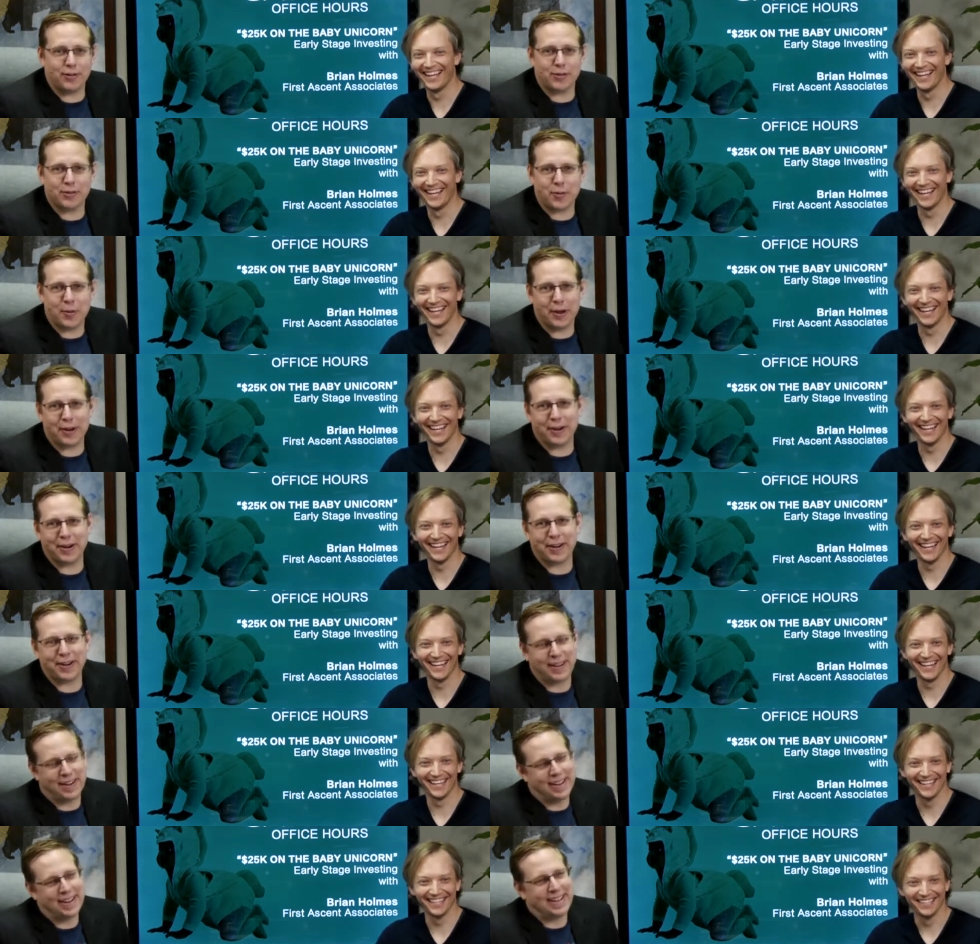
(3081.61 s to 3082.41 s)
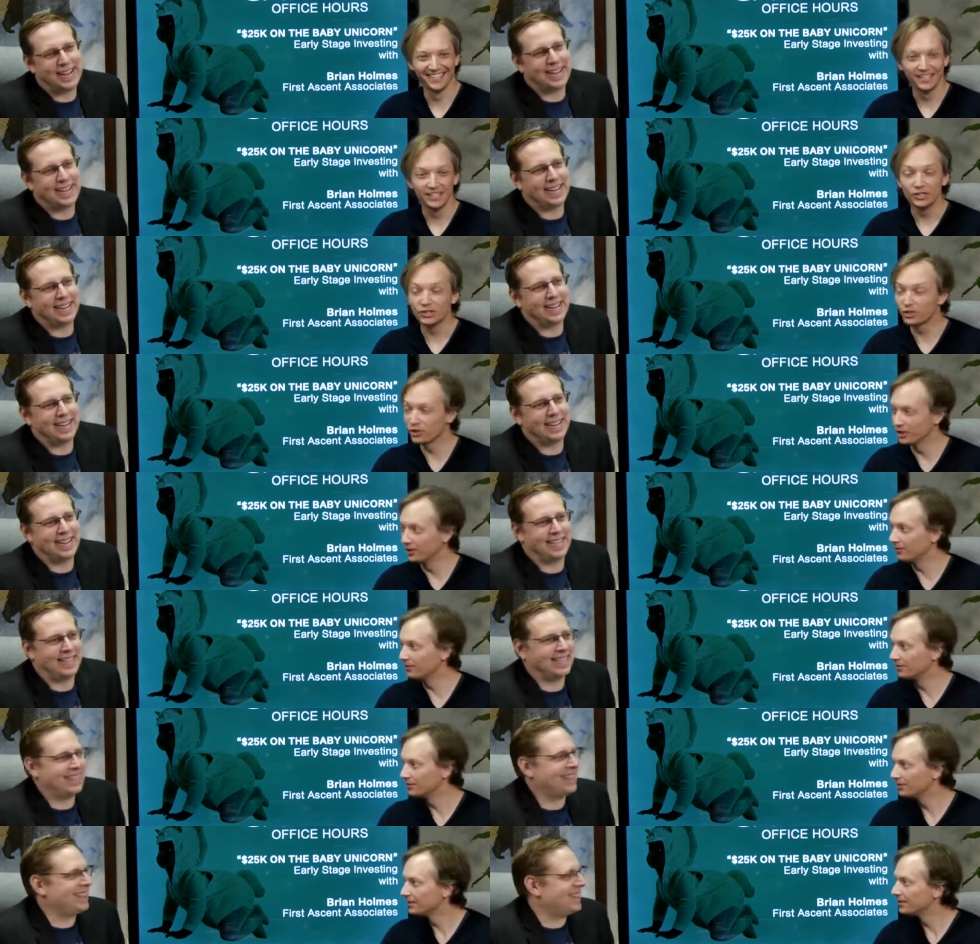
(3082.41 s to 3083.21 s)
Speaker 1: Square. uh,
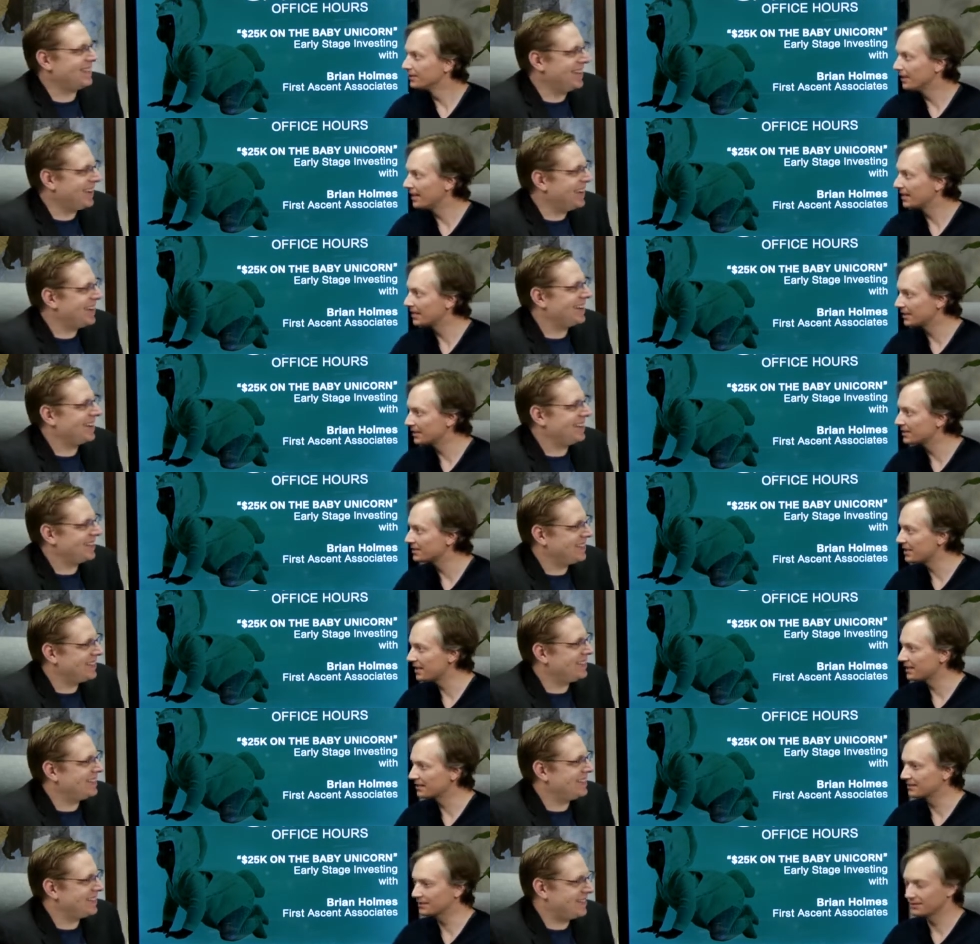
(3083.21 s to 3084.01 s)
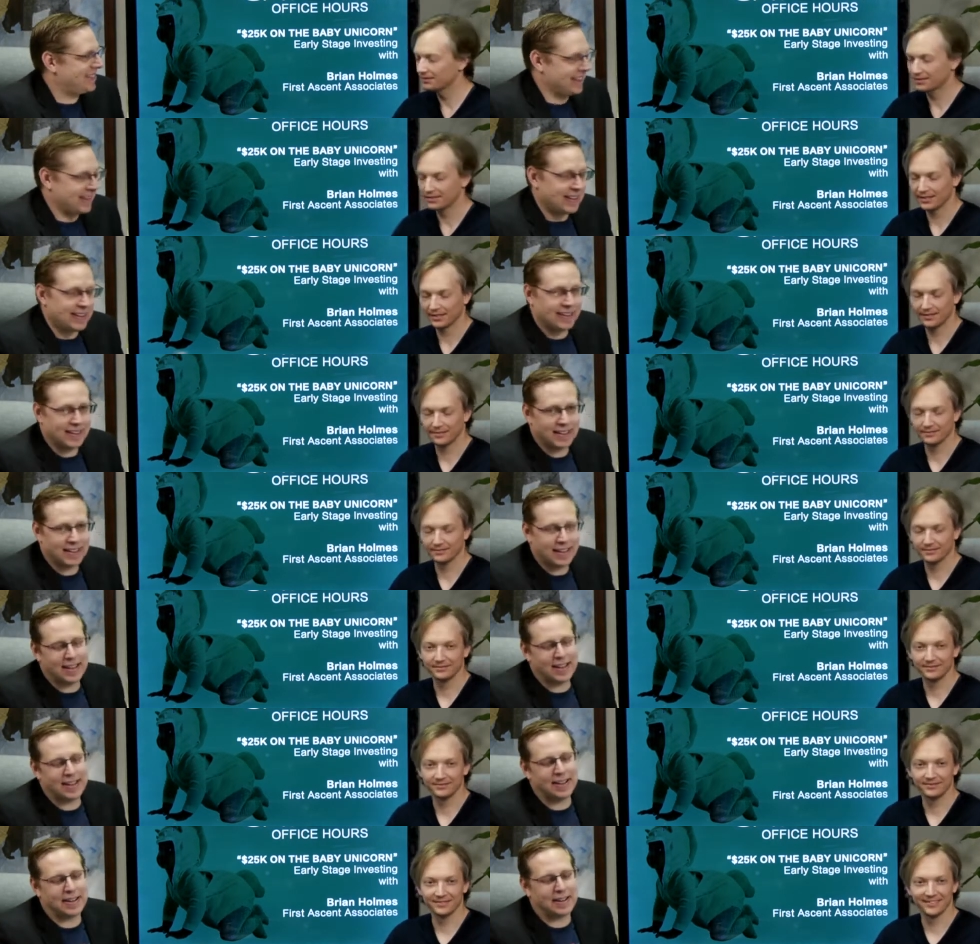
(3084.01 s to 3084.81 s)
True. Yeah. I can attest. See? Yeah.
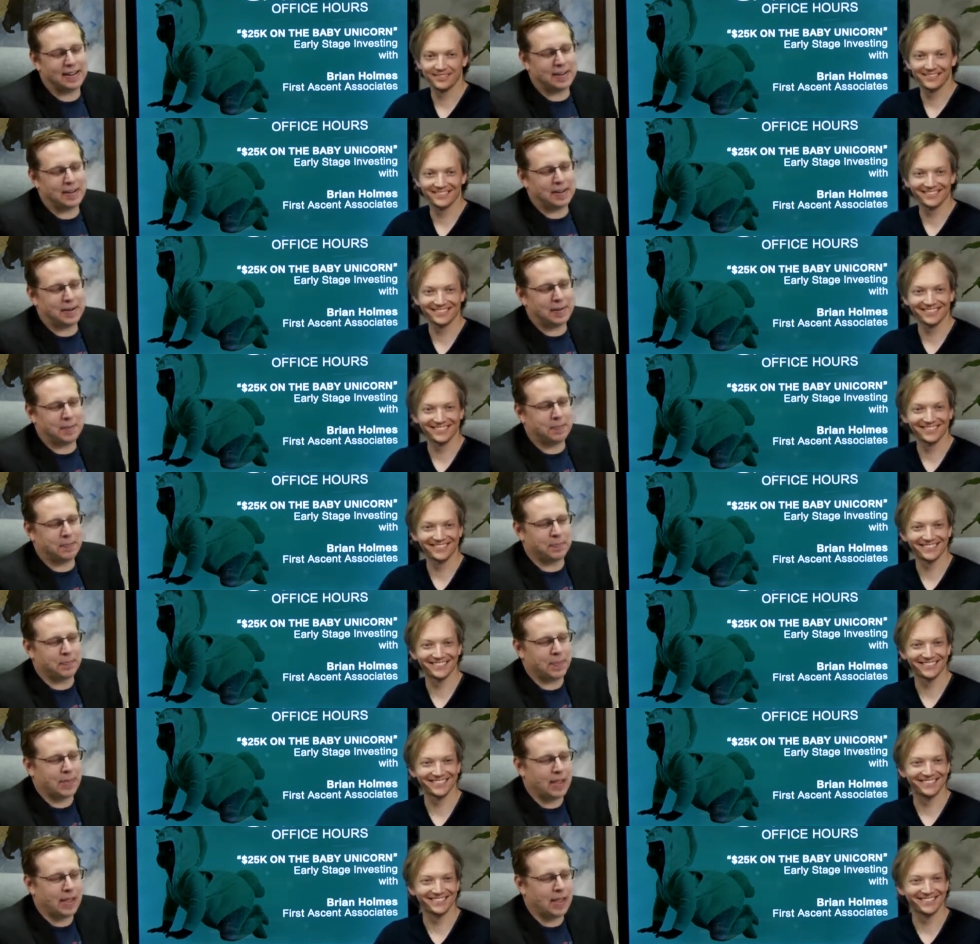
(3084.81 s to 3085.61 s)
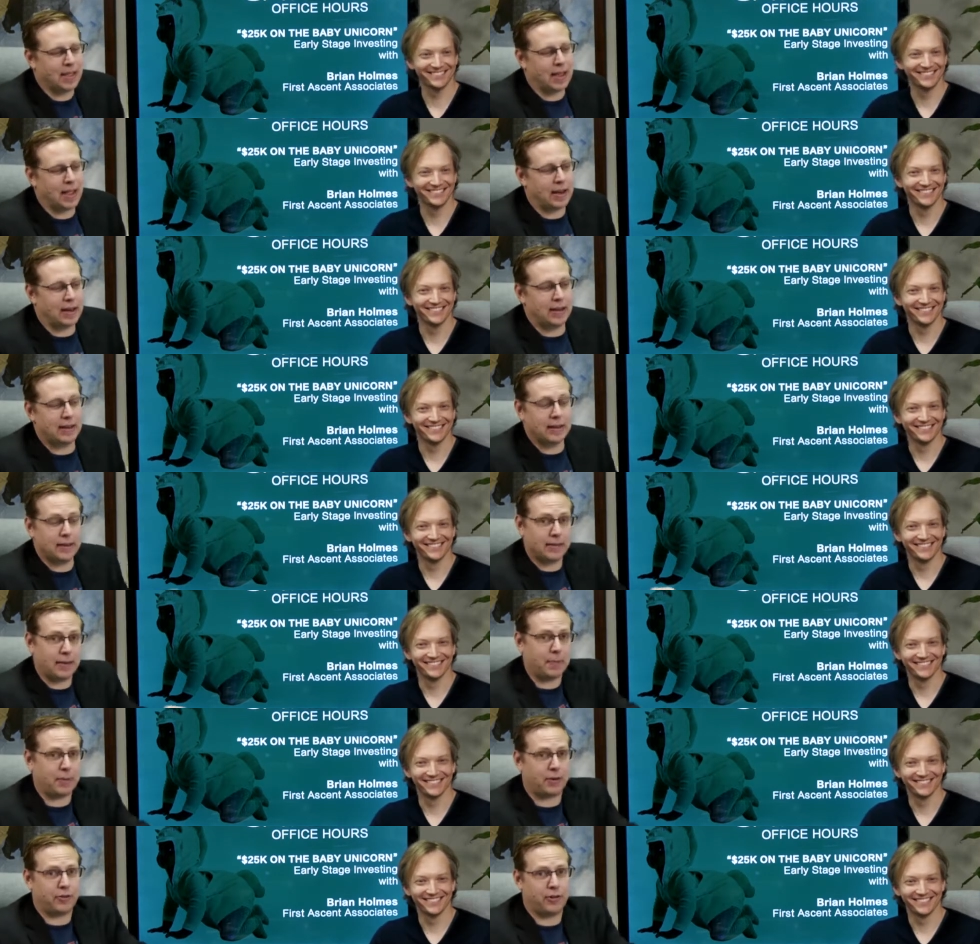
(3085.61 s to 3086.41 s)
Um, and he
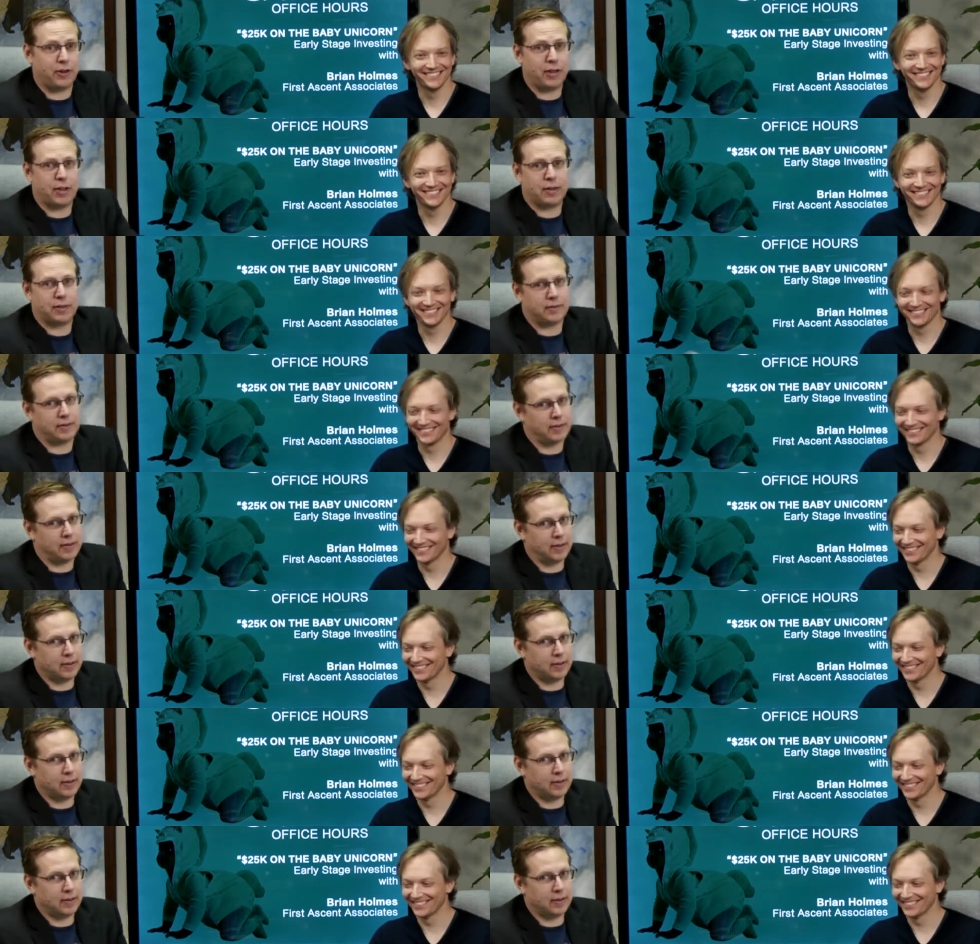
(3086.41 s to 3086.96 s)
does epic shit, so